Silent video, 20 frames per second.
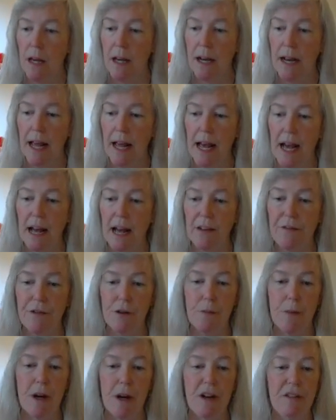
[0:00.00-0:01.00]
An
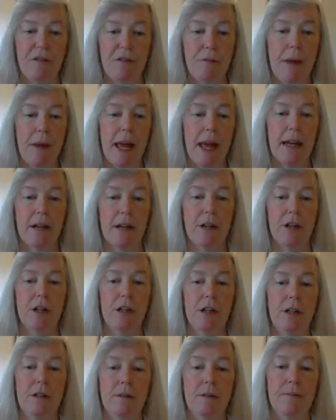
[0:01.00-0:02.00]
adverb of
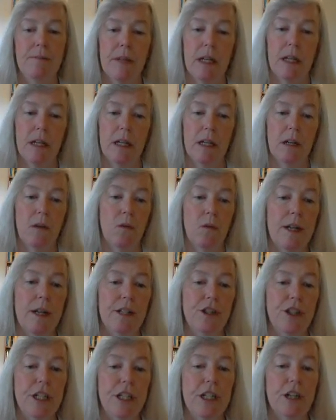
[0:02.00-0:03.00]
manner,
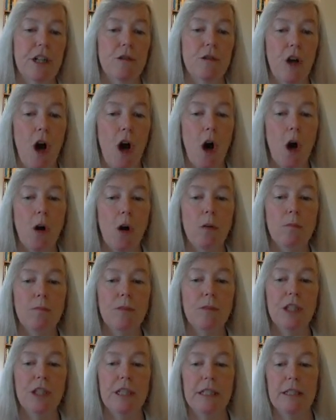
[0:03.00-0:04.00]
when she goes
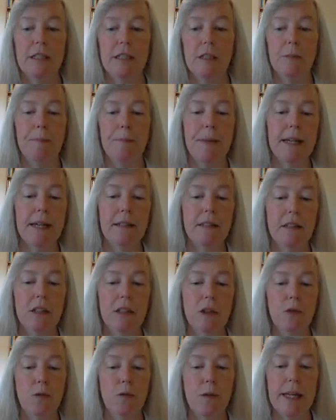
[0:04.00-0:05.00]
home, she speaks
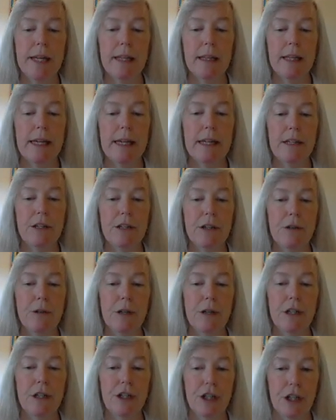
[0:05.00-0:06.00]
sweetly to
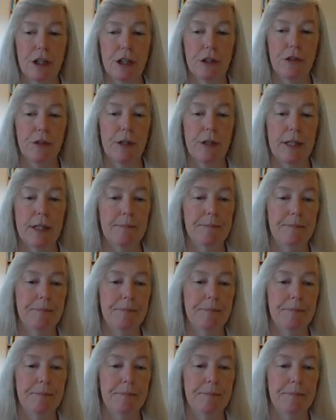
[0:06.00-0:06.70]
her children.